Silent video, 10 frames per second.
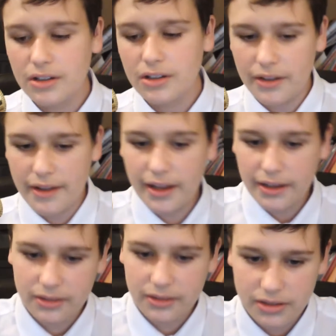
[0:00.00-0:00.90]
And
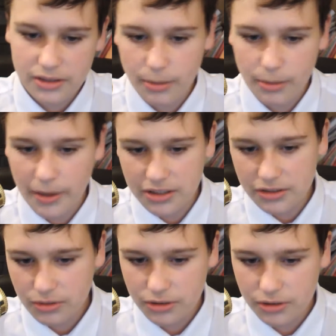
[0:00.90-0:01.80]
then you go back to
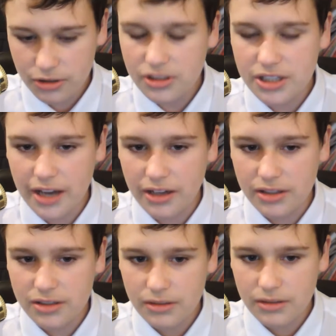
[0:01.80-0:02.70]
school. It's all
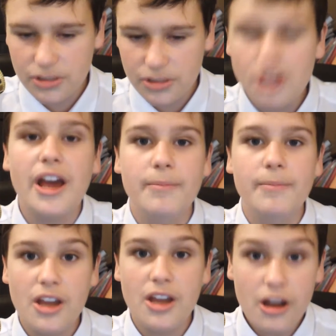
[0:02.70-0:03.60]
sadness. So yeah,
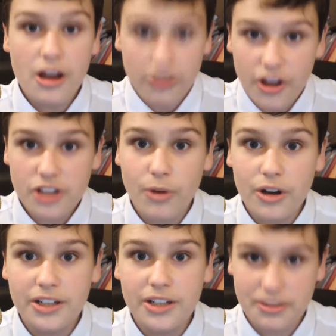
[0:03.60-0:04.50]
first one, it's